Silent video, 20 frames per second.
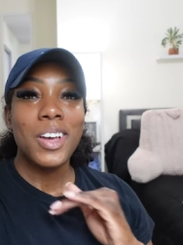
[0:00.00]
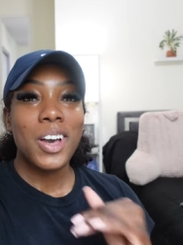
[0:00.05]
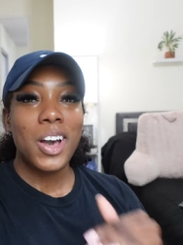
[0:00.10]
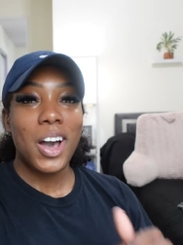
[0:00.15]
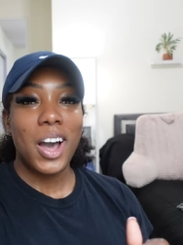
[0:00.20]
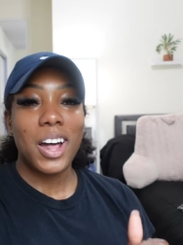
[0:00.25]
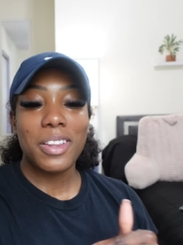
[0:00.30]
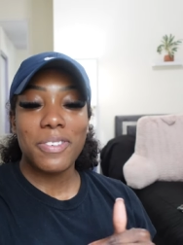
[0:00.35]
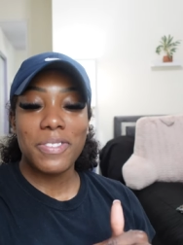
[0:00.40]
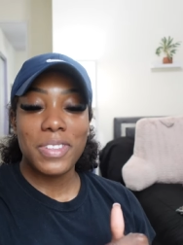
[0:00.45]

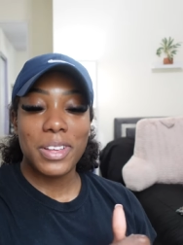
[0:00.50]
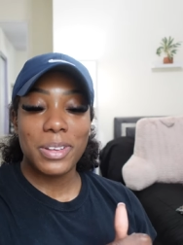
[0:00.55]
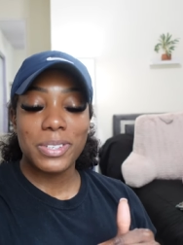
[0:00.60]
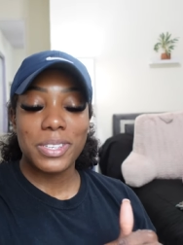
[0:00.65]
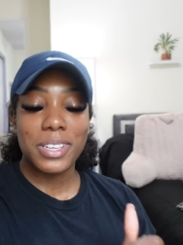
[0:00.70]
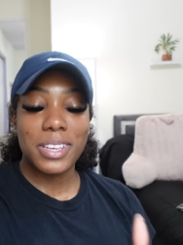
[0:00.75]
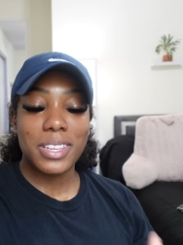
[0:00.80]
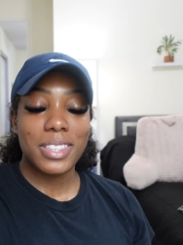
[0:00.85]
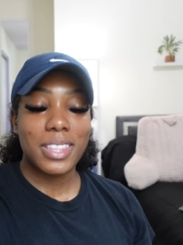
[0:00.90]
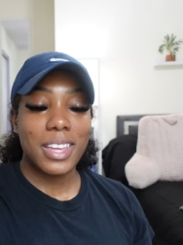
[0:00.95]
All of those
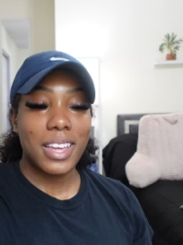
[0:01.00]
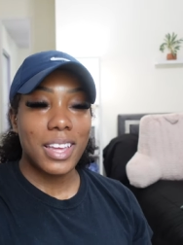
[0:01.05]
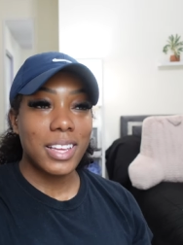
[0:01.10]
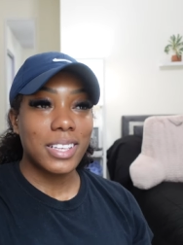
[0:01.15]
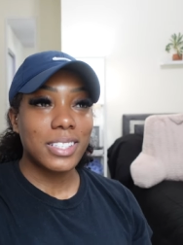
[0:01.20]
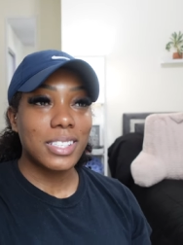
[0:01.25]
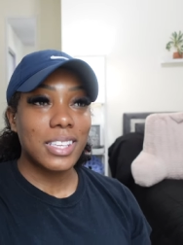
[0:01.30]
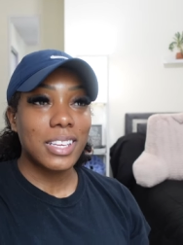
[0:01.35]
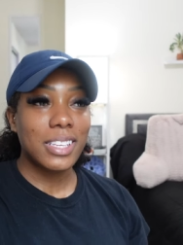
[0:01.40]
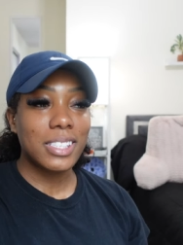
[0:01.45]
good
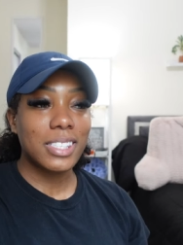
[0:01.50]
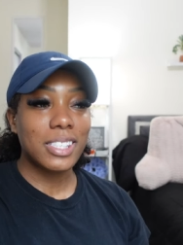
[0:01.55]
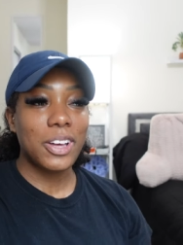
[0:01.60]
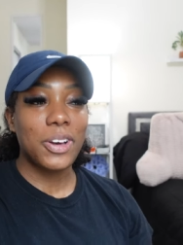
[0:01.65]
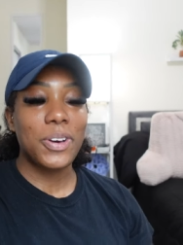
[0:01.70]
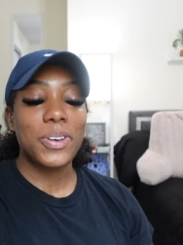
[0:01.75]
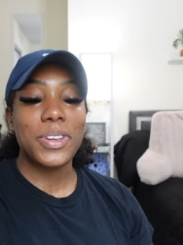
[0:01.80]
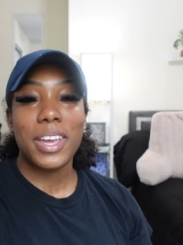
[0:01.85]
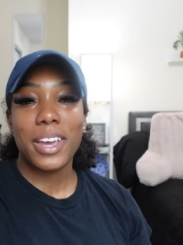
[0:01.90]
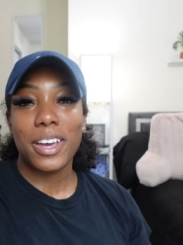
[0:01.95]
things.
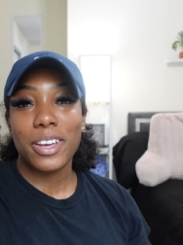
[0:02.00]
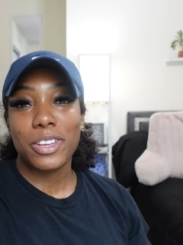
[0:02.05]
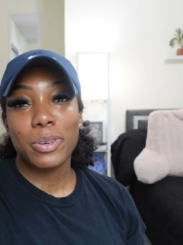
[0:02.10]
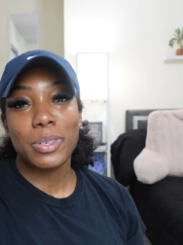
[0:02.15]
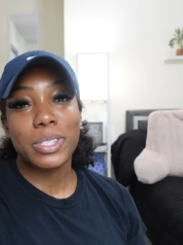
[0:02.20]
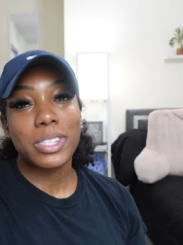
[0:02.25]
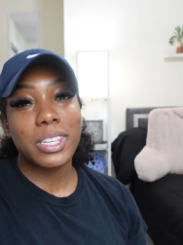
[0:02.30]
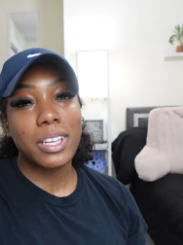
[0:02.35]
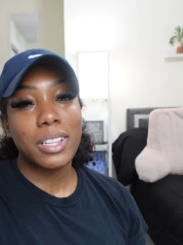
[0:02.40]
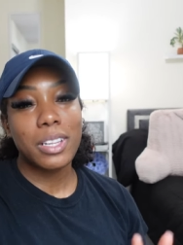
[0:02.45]
So, yeah, you'll
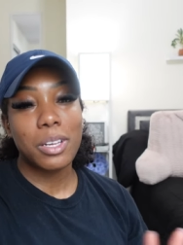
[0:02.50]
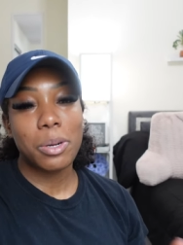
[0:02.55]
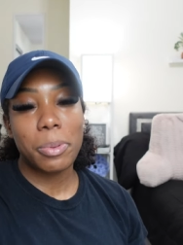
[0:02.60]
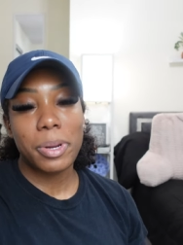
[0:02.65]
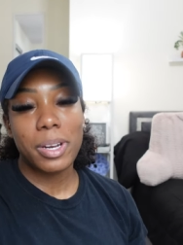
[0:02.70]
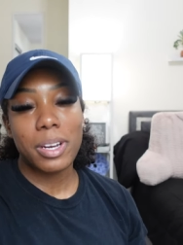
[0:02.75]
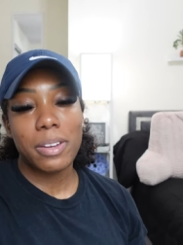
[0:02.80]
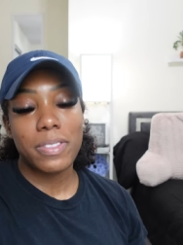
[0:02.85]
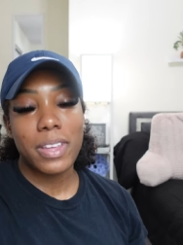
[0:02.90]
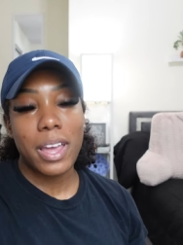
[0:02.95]
see a little
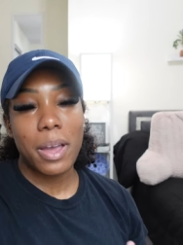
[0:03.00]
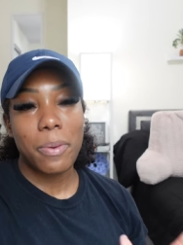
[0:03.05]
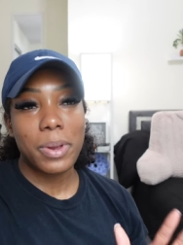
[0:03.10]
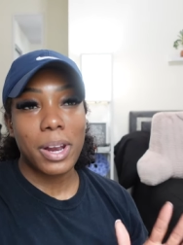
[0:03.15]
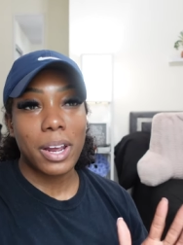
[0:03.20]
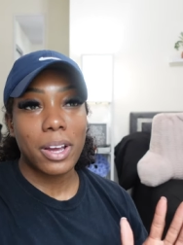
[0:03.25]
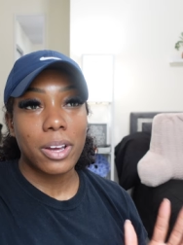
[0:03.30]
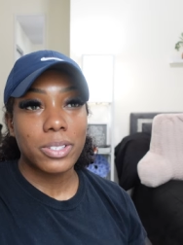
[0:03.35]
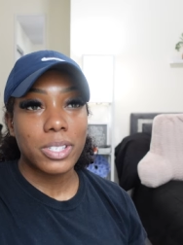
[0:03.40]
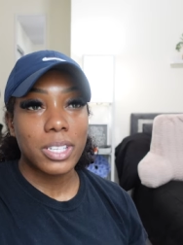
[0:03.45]
bit of that when
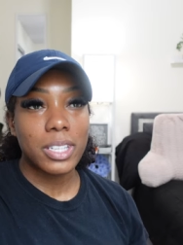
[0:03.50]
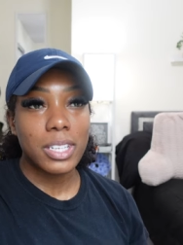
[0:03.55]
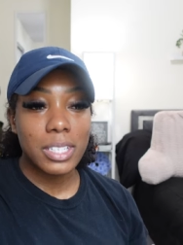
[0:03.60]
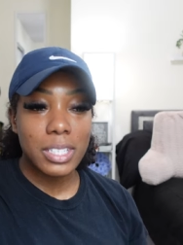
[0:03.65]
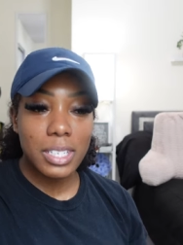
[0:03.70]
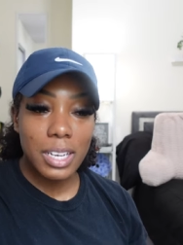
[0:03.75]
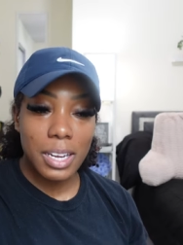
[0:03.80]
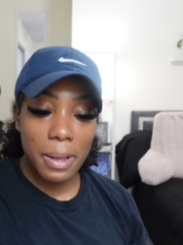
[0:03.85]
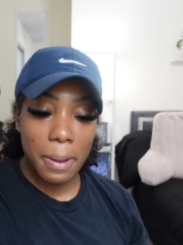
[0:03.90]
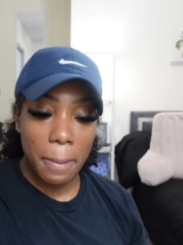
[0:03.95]
I go to the
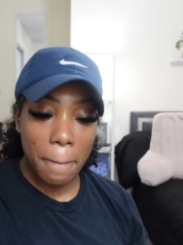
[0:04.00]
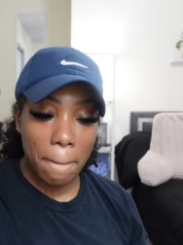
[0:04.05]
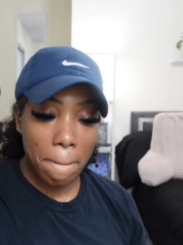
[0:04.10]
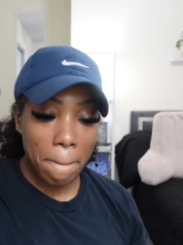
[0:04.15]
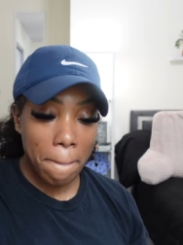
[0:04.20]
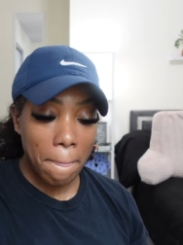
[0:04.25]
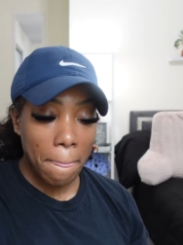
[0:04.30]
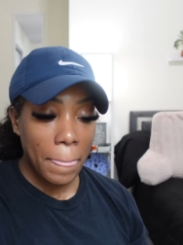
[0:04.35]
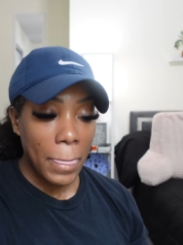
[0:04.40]
gym.